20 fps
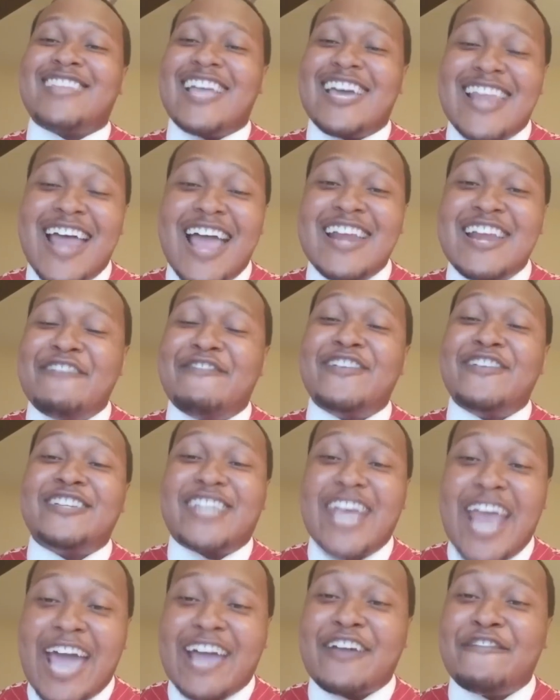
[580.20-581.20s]
that ain't even
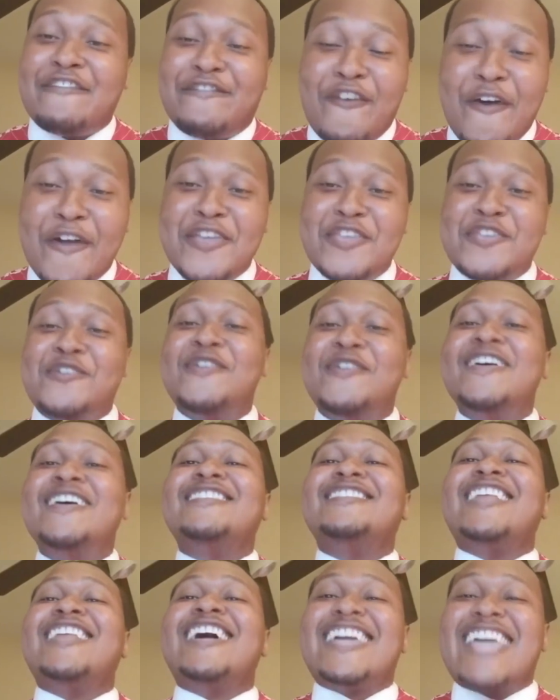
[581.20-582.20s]
checking for you.
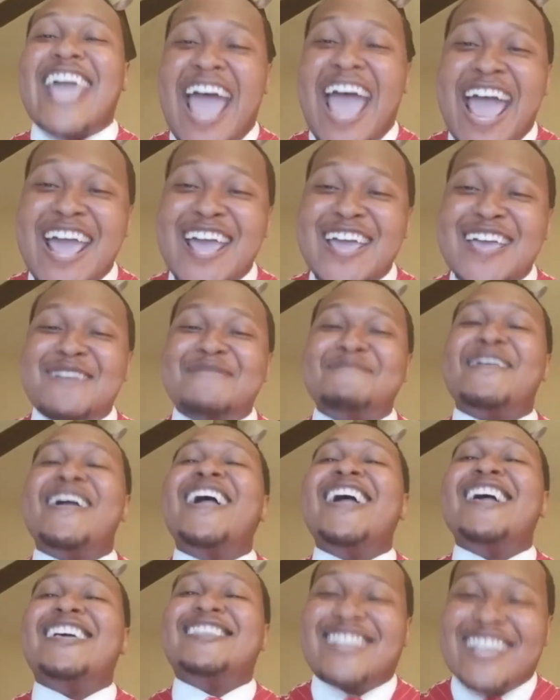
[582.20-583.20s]
The game
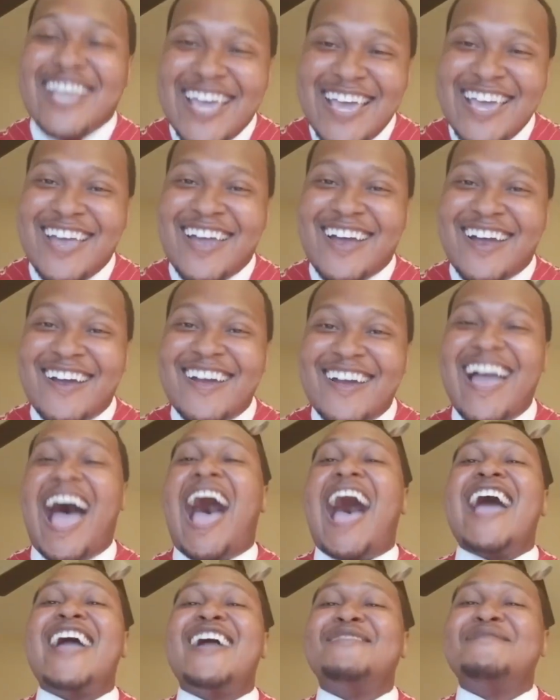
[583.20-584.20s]
is here.
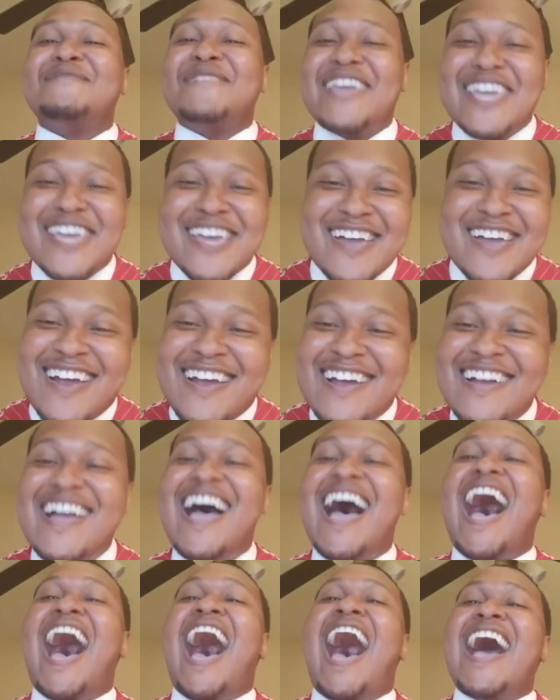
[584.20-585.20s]
I am here.
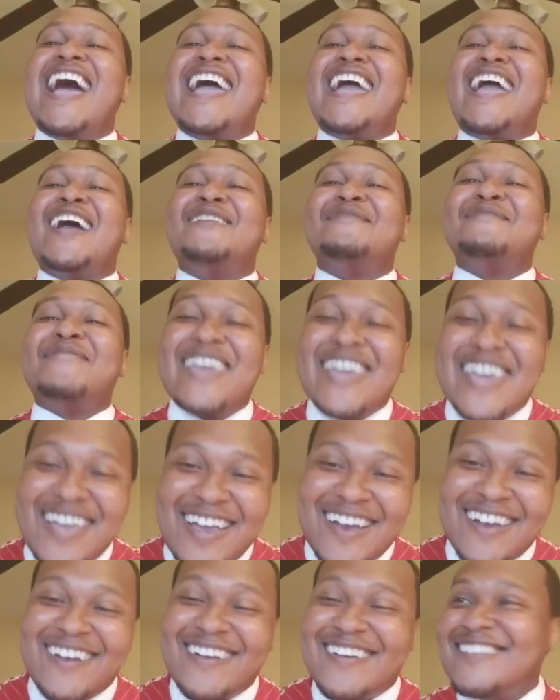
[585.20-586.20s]
I am
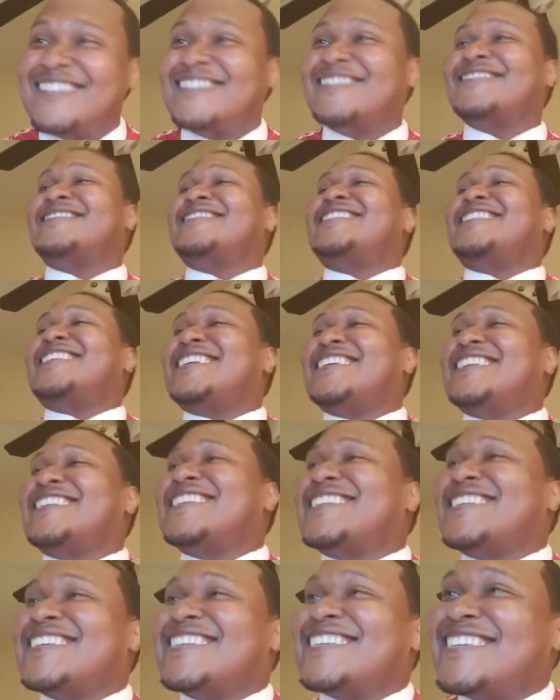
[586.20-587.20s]
here. say that
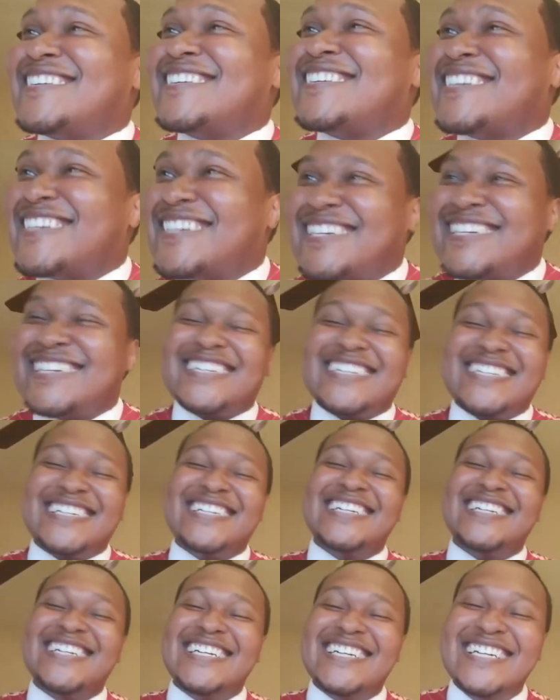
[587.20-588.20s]

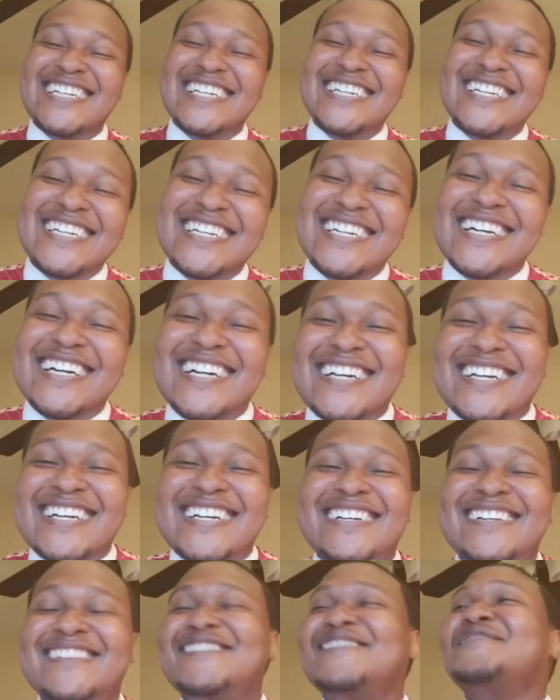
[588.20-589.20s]
then. Say that then. I'm on
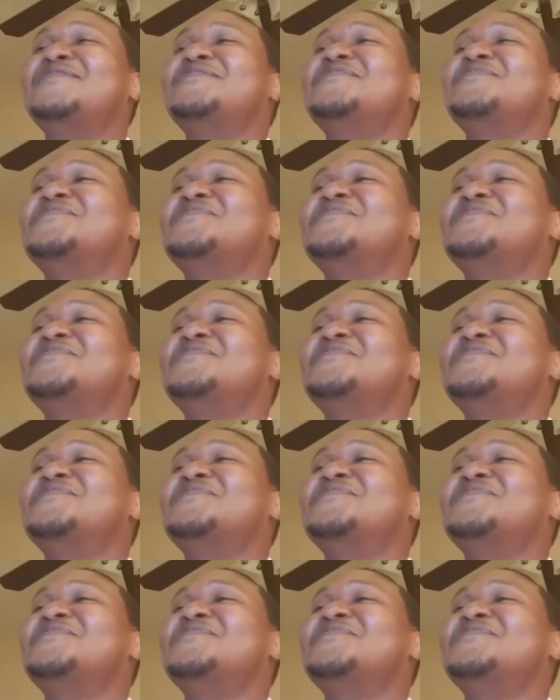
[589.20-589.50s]
the uh,